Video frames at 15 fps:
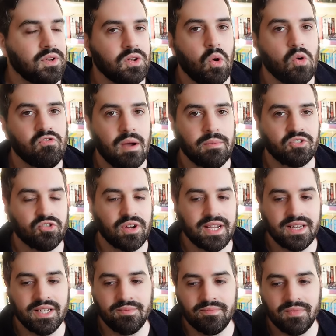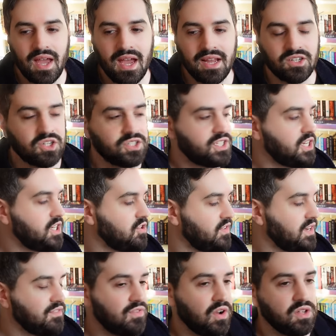gonna go grab a drink and continue
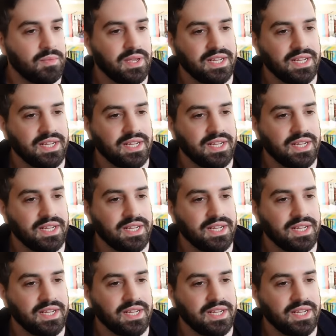reading volume